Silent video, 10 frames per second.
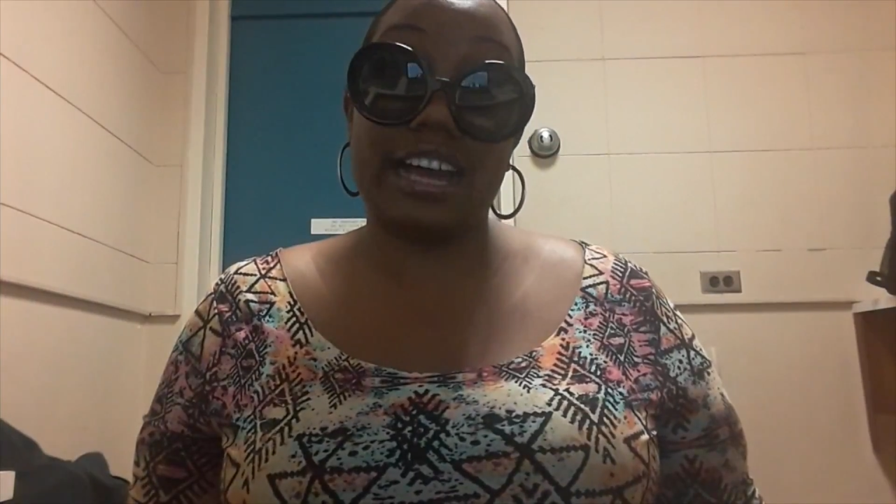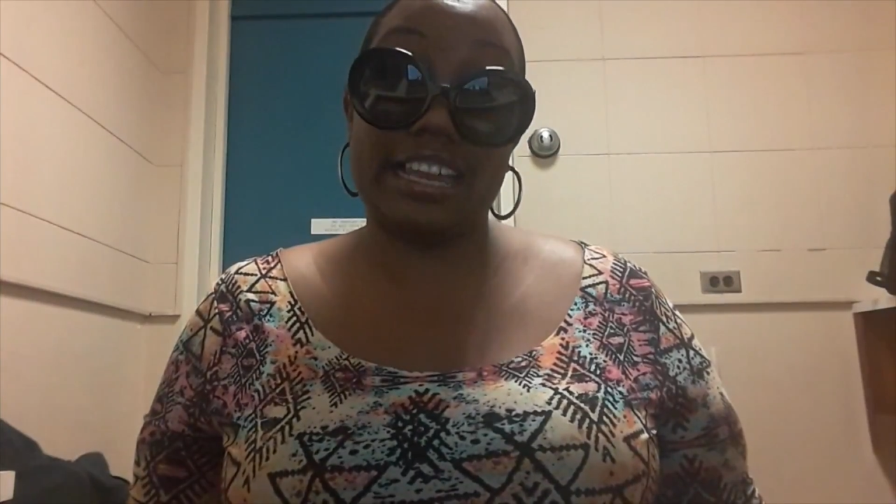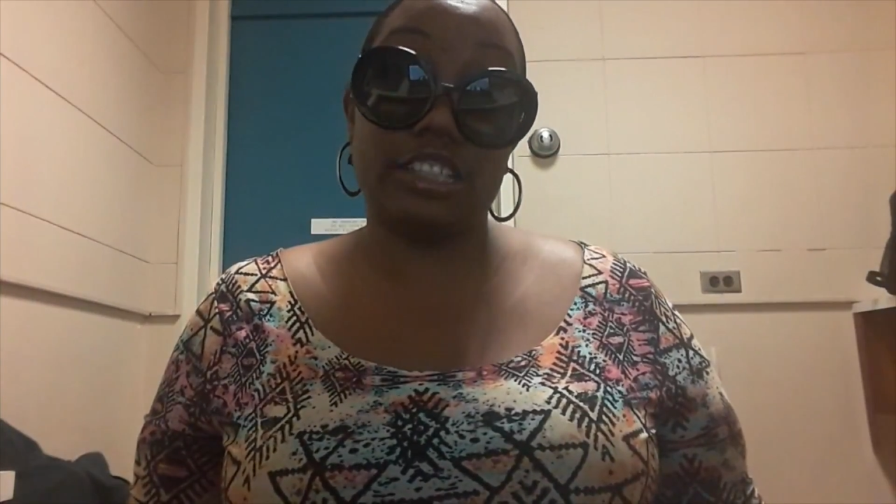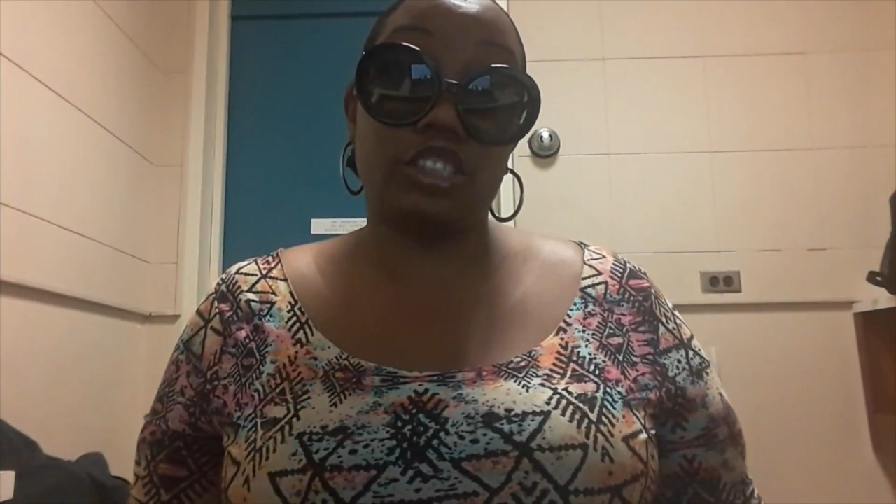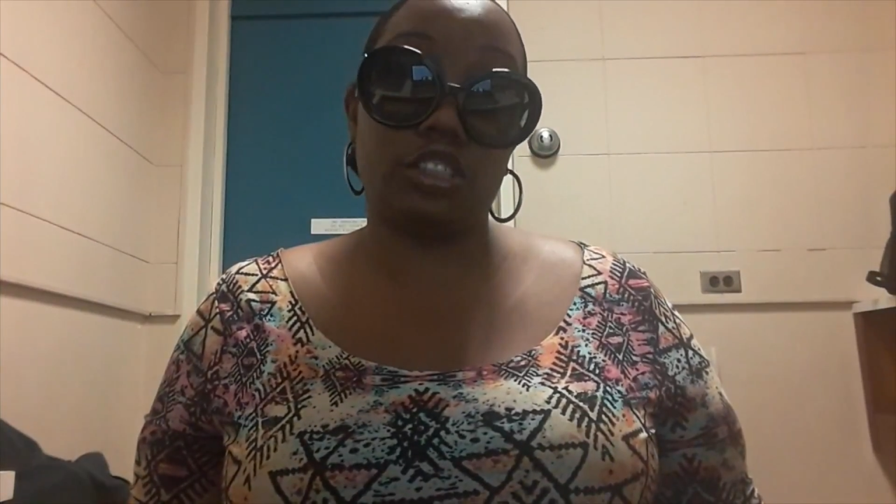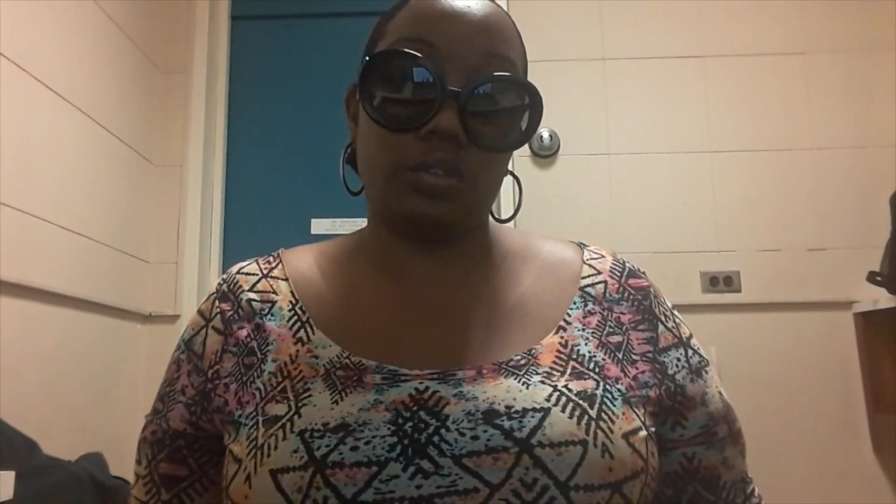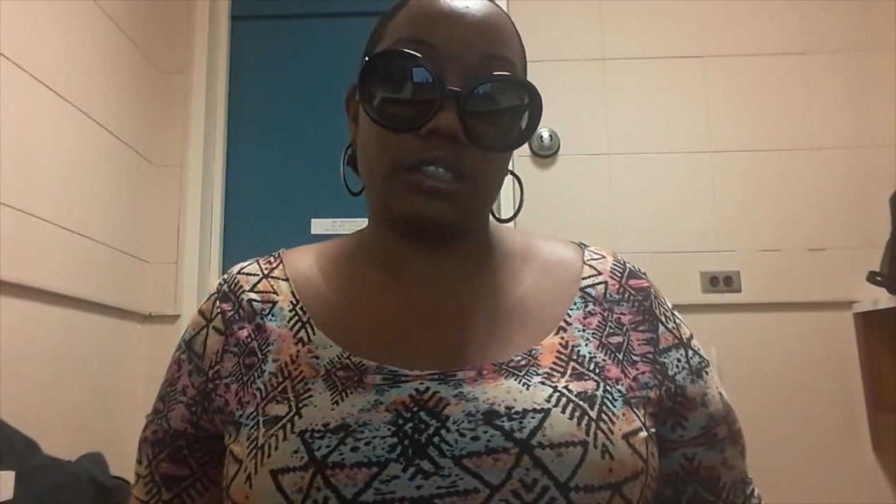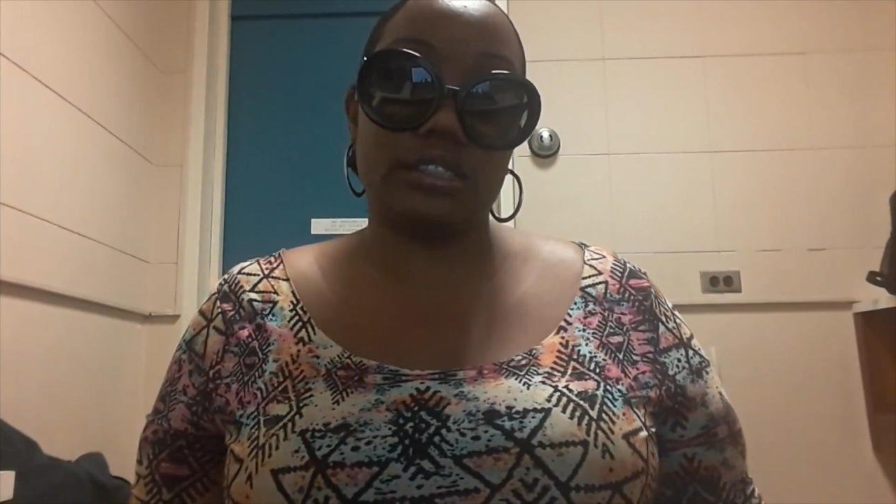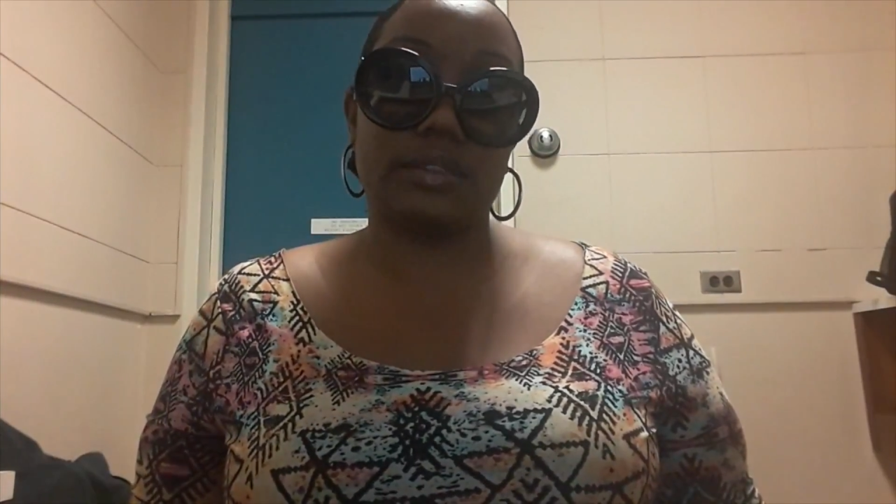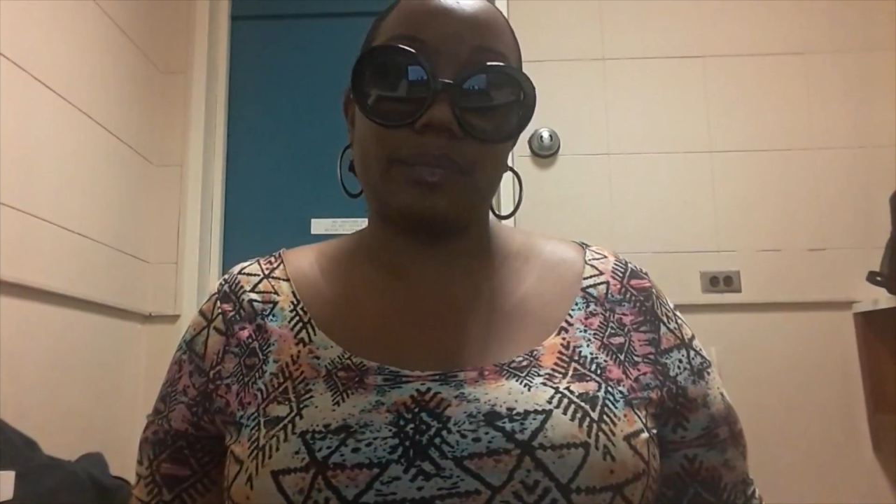college
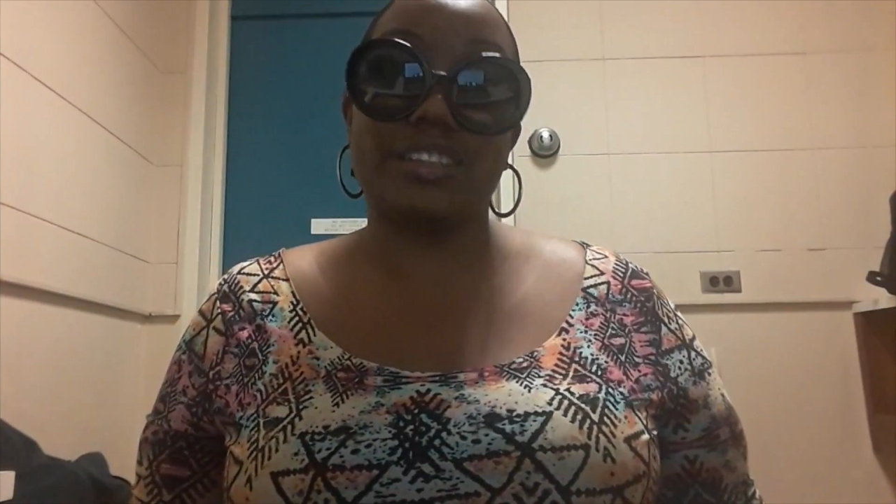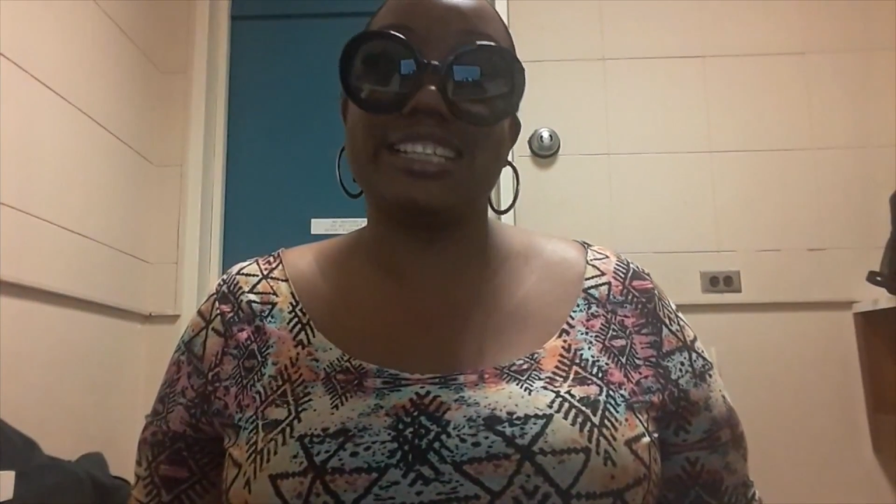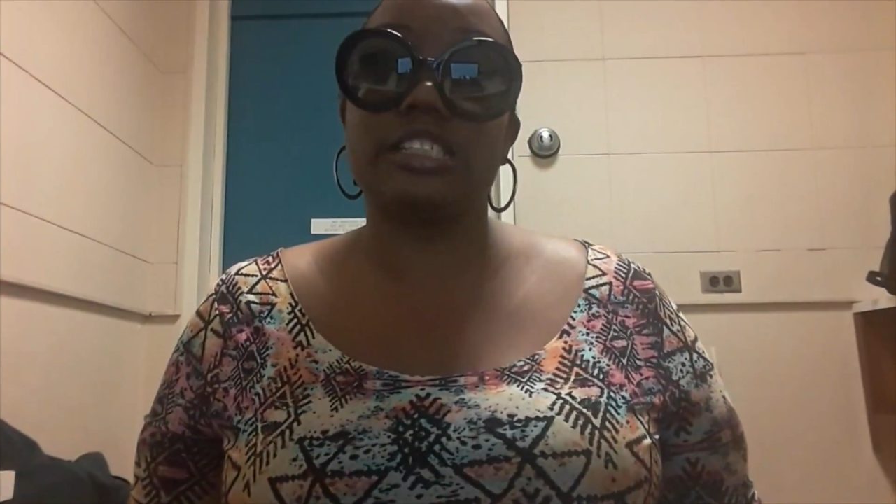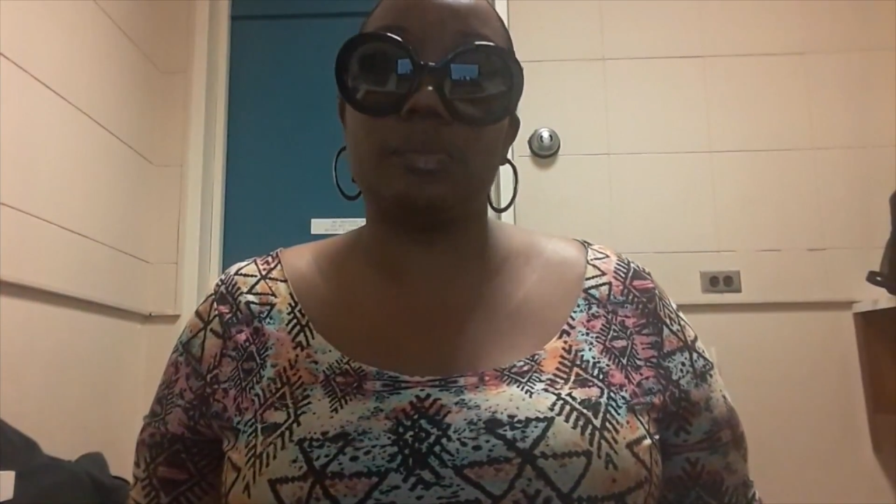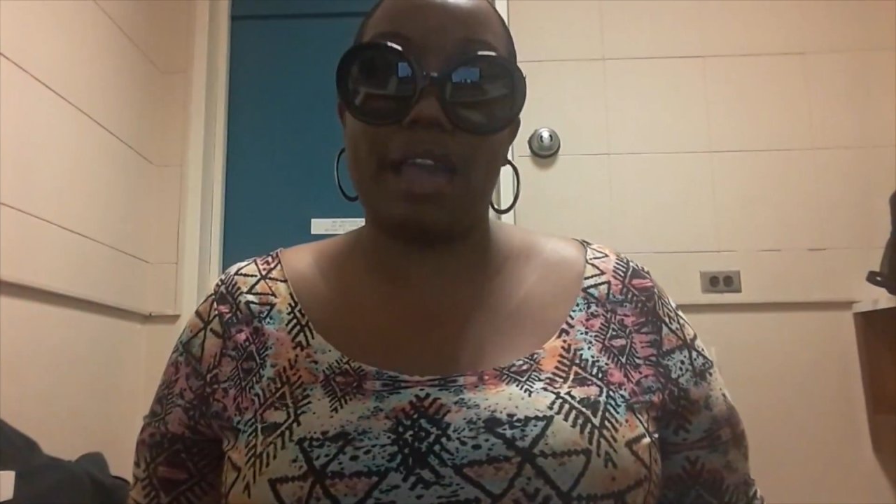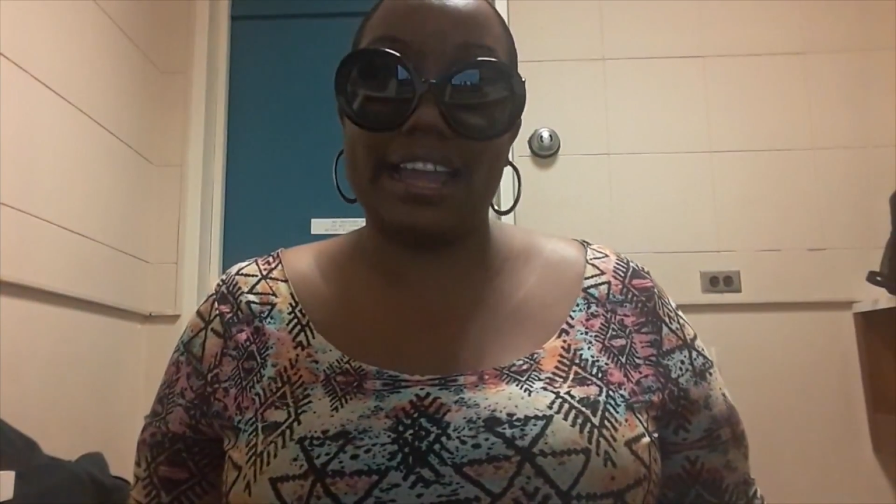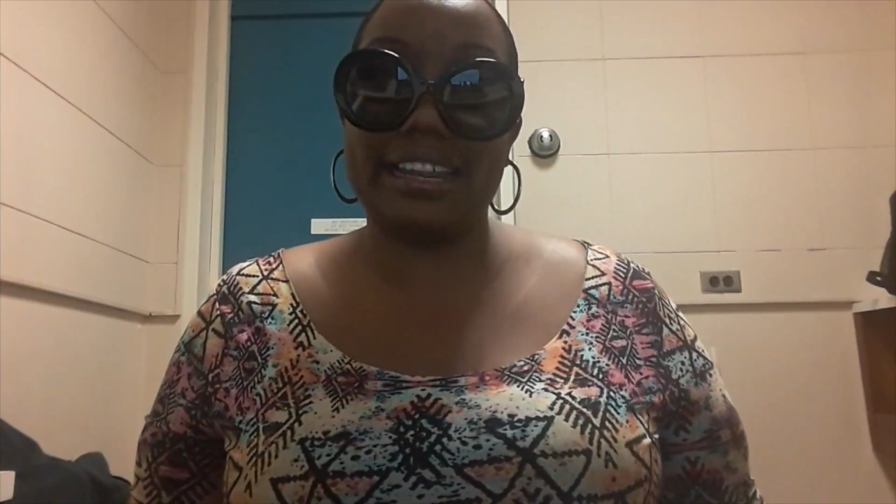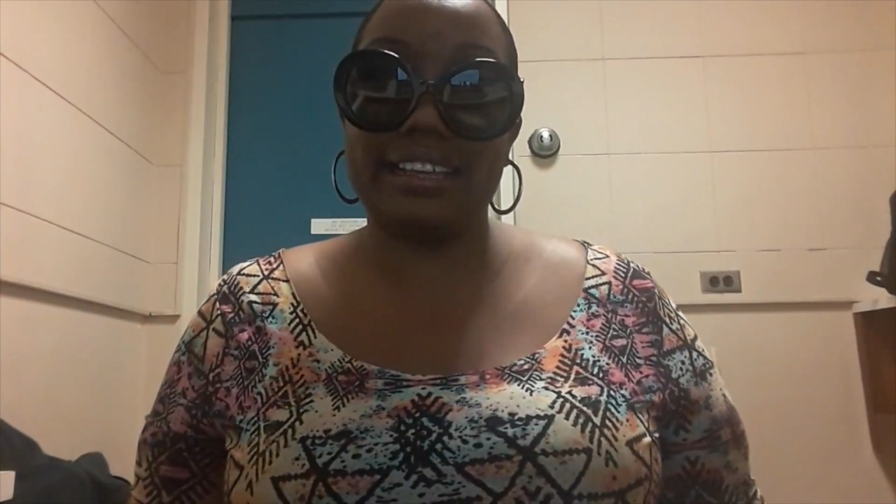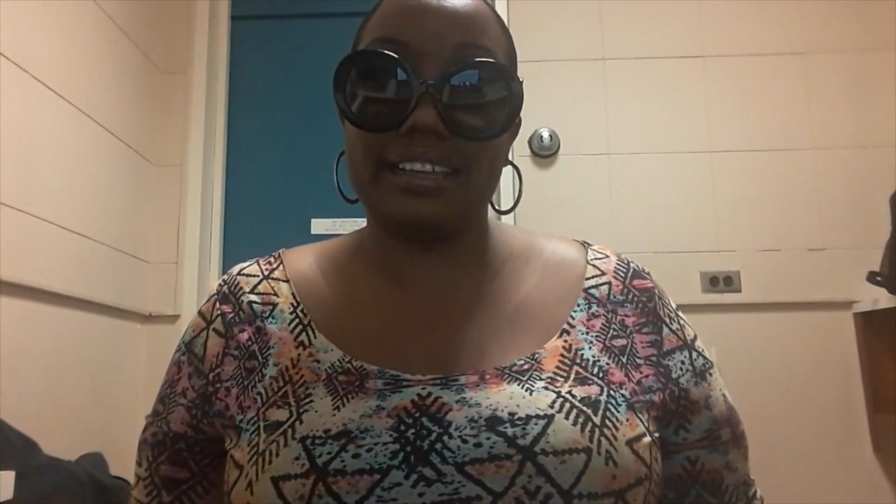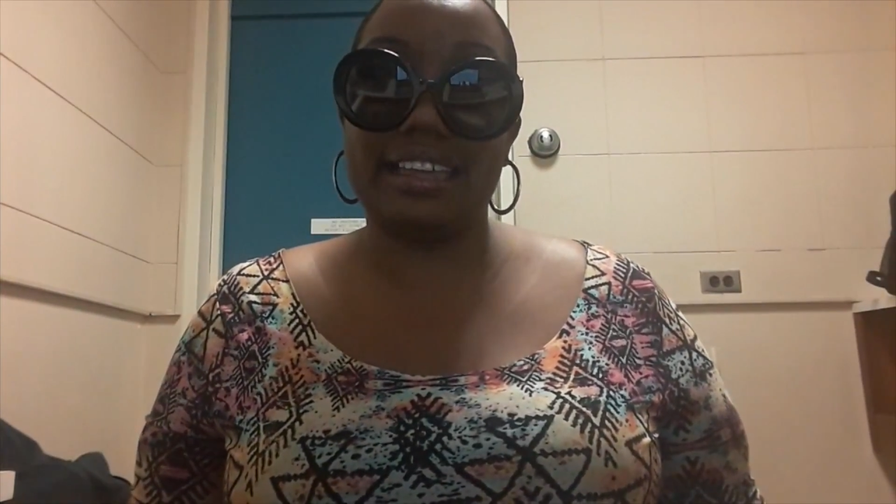students:
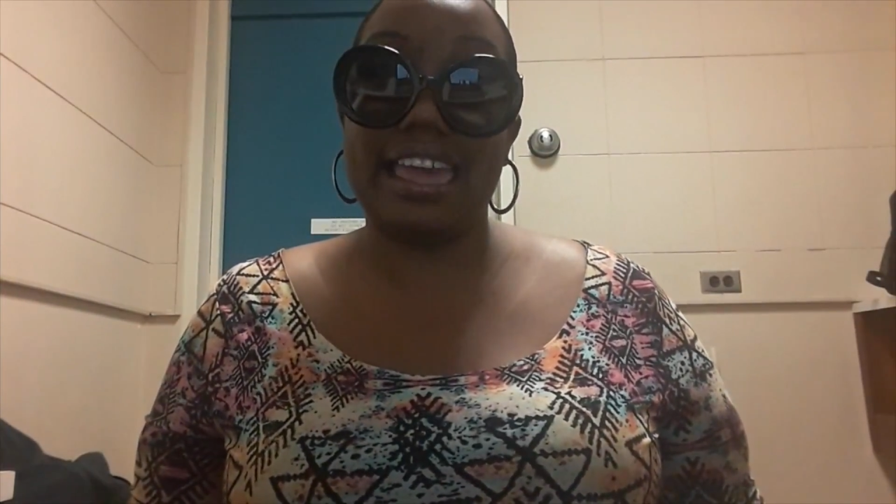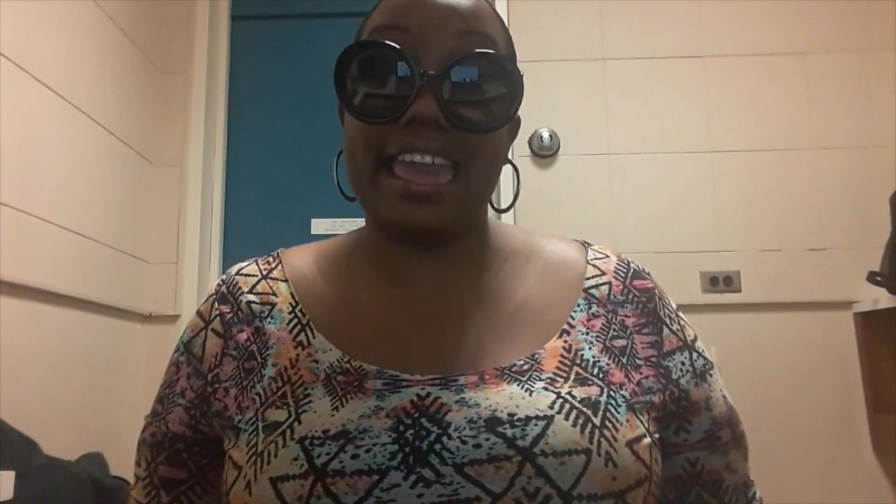Hispanic,